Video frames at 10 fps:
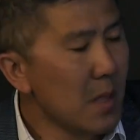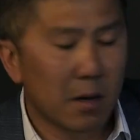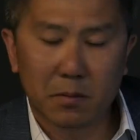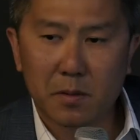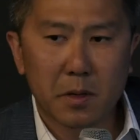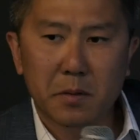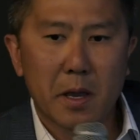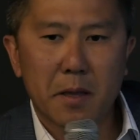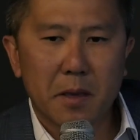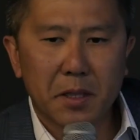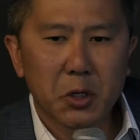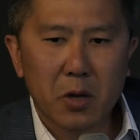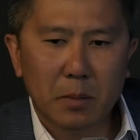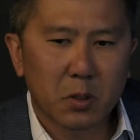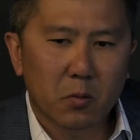No, I think
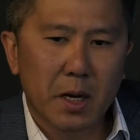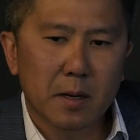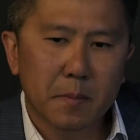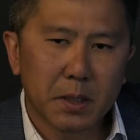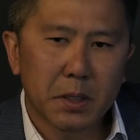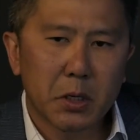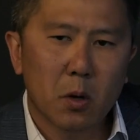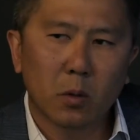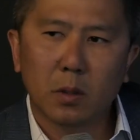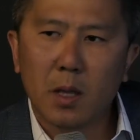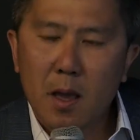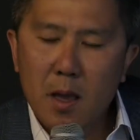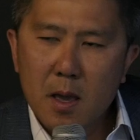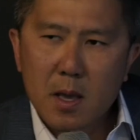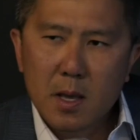you're absolutely right. I mean, the whole
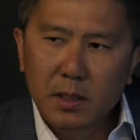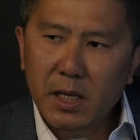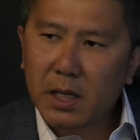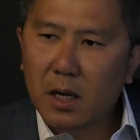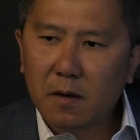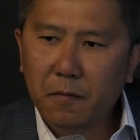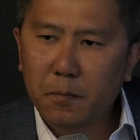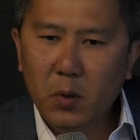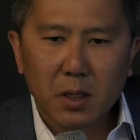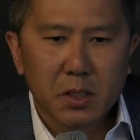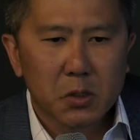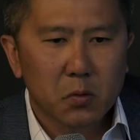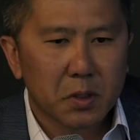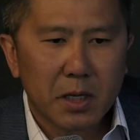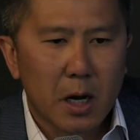takeoff process
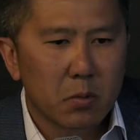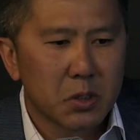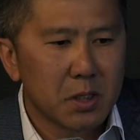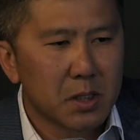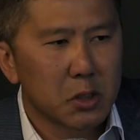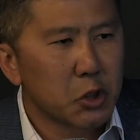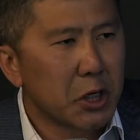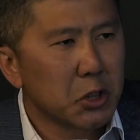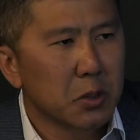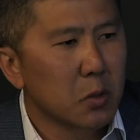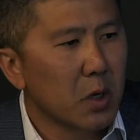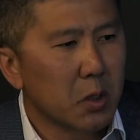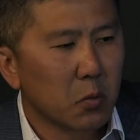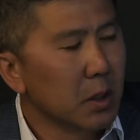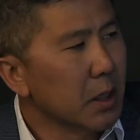within Albertsons is changing the way
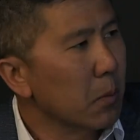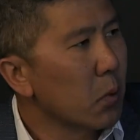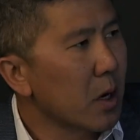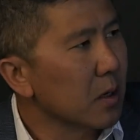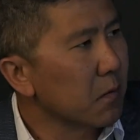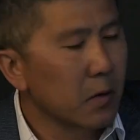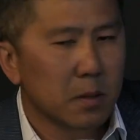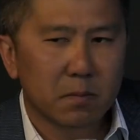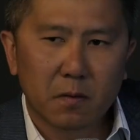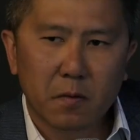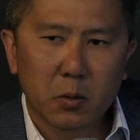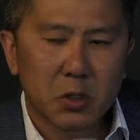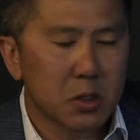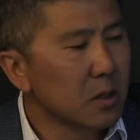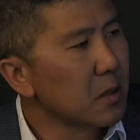that we look at product from the very
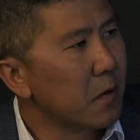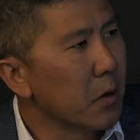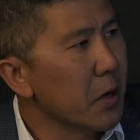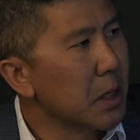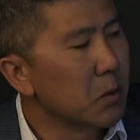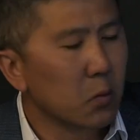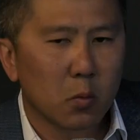start to the very end.